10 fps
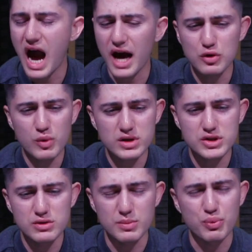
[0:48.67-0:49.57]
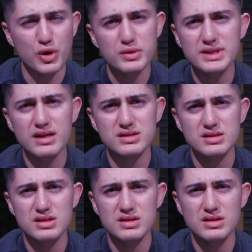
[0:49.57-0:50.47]
I don't want you to
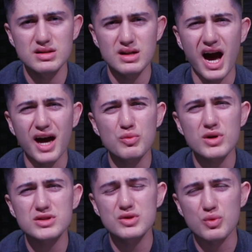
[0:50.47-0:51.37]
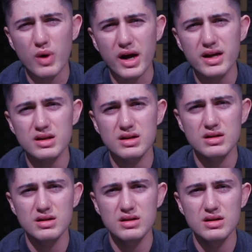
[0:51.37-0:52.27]
protest. I don't want you to riot.
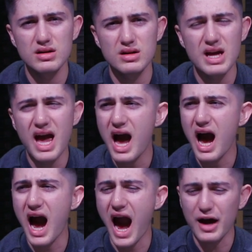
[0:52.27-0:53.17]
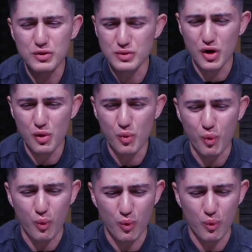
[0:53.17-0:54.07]
I don't
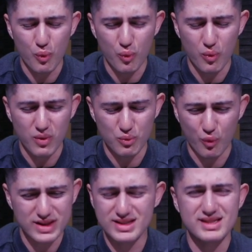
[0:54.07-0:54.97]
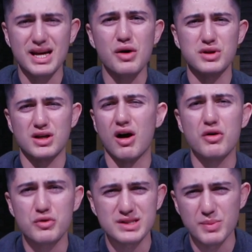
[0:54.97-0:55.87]
know what to tell the
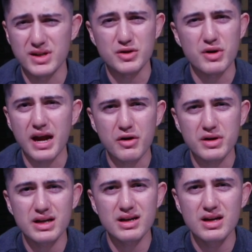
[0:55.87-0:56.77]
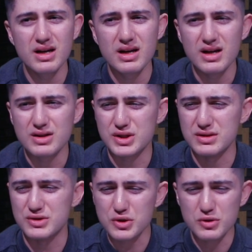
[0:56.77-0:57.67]
congressman in your area to
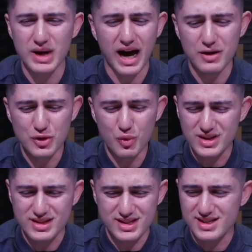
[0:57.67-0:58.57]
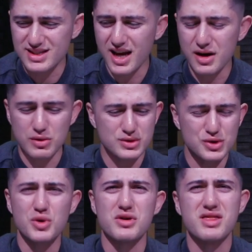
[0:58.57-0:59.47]
do. I don't know what to say or
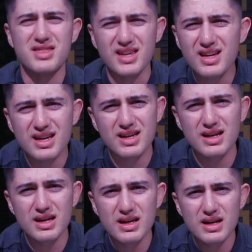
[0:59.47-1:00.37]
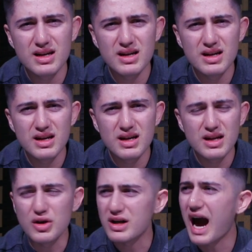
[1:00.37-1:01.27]
do or think.
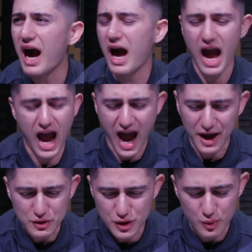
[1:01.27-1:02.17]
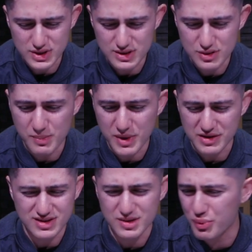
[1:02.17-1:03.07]
Look, I, I don't know what to
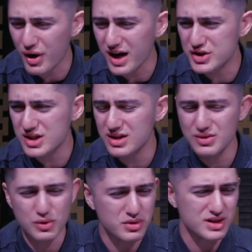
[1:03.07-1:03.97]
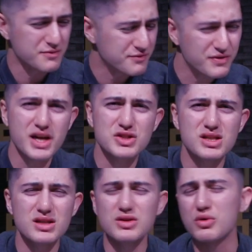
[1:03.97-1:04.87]
about the depression or the
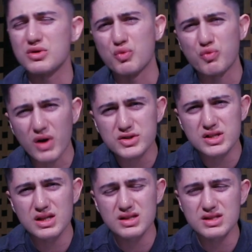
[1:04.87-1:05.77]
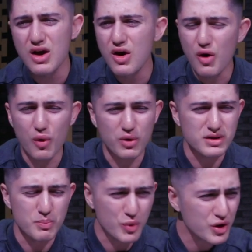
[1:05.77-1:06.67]
inflation or the Russians or
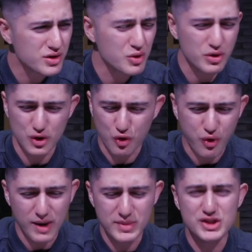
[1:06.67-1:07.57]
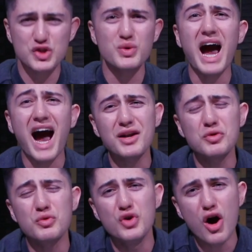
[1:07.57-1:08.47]
the murder or the crime in the street. I
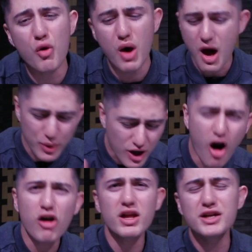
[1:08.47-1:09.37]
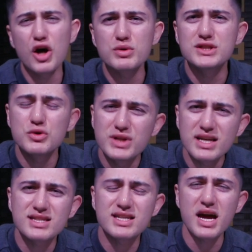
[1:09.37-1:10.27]
don't know, but all I know is you
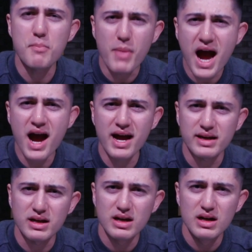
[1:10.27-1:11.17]
need to get mad.